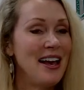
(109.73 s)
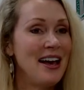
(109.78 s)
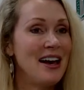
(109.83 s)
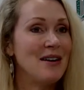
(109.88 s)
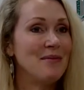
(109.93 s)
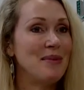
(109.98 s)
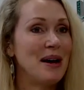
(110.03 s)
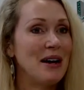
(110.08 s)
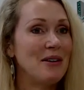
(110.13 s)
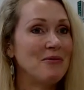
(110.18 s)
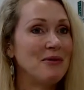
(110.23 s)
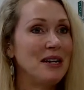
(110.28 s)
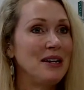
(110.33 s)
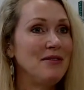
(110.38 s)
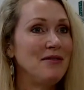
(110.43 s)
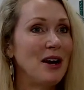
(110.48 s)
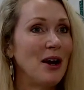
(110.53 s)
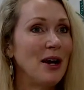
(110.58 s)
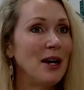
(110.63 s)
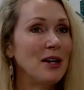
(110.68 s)
But
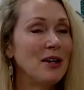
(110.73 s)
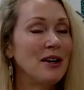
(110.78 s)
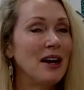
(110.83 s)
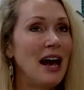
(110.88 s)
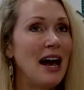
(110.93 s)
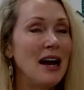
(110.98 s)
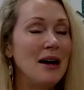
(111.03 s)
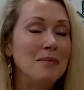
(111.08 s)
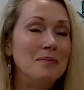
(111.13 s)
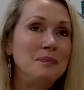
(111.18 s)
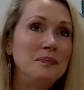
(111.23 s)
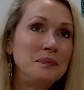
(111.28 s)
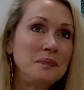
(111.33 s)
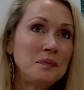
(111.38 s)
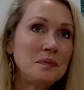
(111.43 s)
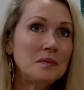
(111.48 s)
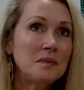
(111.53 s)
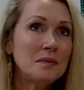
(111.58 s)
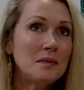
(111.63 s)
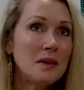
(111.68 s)
we
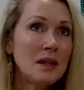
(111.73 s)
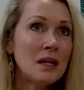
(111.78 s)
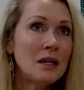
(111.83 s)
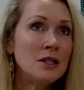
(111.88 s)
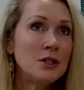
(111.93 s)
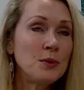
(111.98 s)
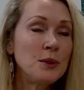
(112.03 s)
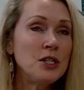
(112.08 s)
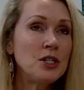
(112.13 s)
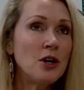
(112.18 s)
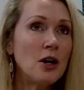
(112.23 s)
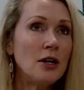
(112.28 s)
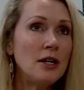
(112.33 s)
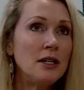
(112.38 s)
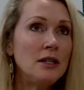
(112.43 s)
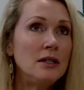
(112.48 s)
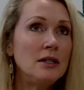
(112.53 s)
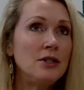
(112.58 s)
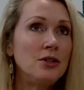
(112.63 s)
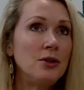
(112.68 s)
as we
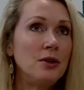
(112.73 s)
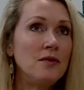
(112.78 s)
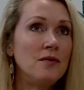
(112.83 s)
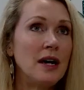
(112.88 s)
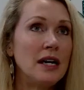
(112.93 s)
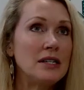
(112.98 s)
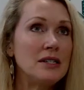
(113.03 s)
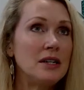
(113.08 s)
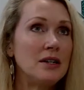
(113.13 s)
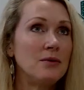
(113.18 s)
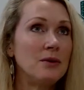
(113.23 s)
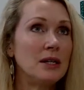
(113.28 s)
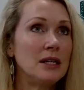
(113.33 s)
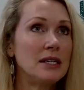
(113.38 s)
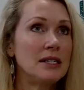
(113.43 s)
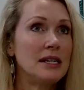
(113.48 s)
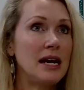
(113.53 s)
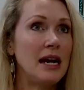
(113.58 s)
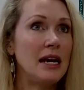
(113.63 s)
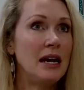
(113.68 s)
started to invest in real
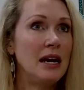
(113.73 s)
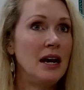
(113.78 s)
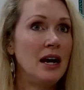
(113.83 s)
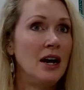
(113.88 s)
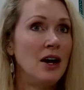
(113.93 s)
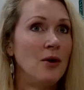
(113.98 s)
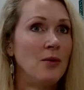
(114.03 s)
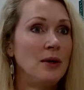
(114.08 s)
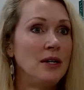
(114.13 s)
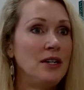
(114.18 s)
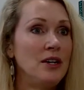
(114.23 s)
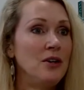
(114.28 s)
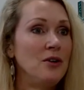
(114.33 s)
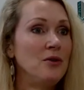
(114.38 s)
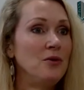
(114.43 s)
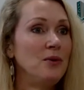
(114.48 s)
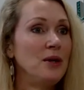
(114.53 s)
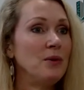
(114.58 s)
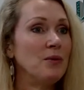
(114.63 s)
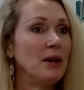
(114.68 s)
estate, we
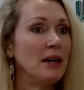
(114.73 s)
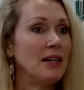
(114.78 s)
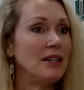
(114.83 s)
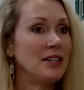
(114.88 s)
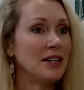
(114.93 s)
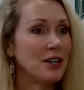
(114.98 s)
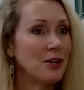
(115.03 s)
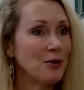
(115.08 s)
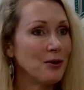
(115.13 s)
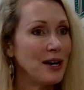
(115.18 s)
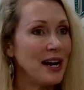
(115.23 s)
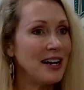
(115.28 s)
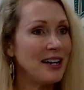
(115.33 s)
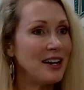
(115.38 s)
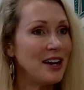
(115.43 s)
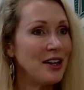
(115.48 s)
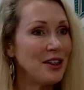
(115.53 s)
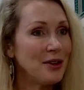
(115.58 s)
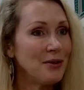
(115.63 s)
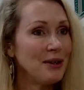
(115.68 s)
knew we wanted to create
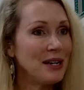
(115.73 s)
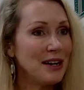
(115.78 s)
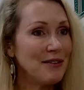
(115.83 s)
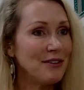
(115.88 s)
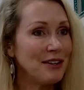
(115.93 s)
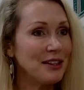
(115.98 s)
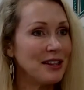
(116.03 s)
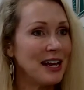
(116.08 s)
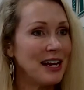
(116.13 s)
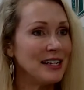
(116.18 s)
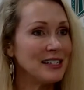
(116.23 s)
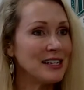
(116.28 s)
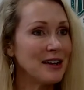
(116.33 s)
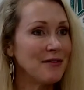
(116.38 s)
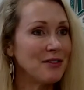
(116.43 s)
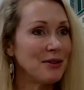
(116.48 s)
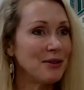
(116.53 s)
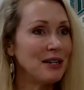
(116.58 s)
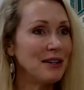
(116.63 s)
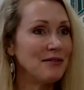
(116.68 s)
have three different
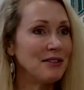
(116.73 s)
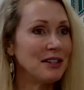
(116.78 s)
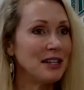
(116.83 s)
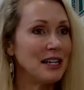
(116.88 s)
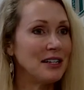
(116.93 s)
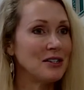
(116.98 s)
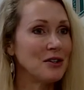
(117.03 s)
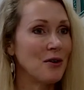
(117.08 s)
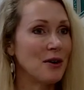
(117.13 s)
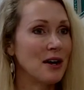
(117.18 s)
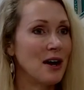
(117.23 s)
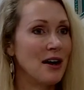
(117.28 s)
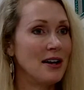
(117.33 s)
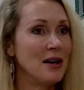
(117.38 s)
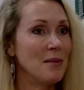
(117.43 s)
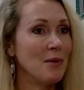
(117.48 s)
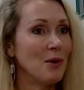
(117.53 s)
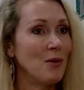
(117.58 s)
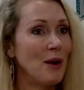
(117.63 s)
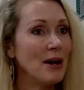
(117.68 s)
things going on.
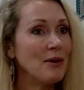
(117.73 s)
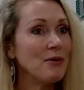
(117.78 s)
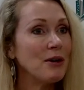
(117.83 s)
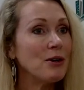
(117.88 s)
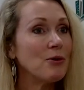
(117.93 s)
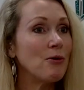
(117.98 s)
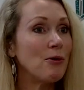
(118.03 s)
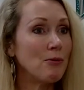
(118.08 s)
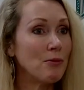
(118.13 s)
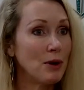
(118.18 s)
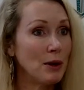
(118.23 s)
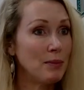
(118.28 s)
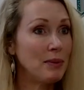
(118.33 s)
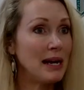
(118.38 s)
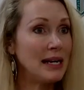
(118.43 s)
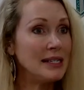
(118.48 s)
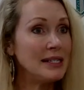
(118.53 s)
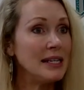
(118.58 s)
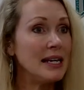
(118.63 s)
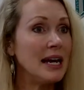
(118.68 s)
Number one,
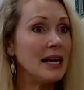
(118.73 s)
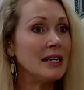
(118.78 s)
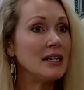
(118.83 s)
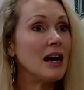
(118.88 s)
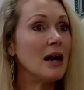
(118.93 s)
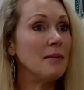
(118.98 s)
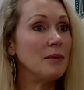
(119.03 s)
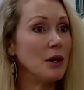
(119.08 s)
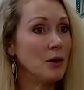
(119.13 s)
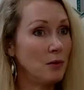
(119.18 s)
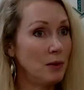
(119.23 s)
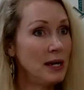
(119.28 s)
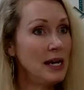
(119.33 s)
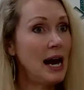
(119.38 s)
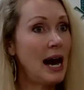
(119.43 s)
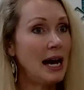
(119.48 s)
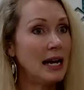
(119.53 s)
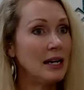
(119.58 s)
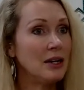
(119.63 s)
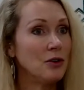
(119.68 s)
replace the income that we
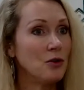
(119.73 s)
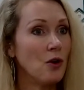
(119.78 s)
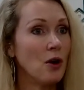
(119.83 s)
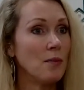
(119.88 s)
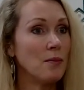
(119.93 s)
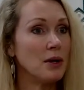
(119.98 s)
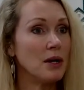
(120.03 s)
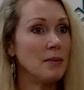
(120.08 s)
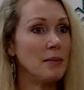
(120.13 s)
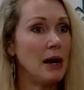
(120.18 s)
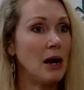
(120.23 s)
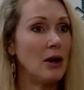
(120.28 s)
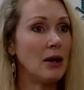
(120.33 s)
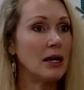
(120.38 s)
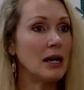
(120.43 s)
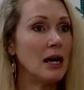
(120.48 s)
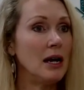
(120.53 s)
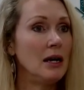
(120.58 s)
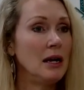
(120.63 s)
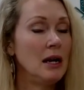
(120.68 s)
had in corporate
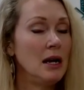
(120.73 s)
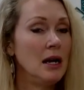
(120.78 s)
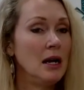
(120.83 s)
America.